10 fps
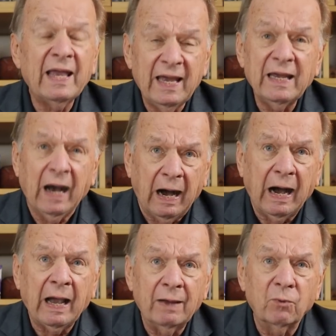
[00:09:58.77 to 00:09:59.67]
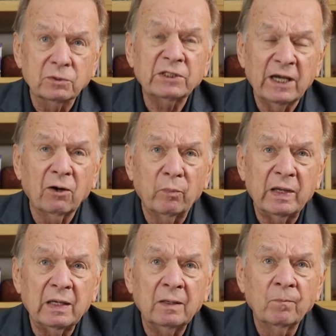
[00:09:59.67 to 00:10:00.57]
AI will tell
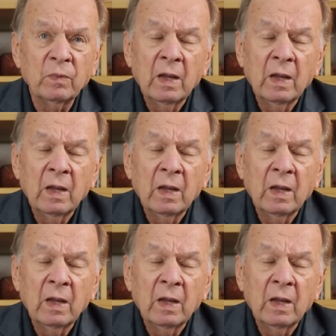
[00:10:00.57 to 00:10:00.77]
me,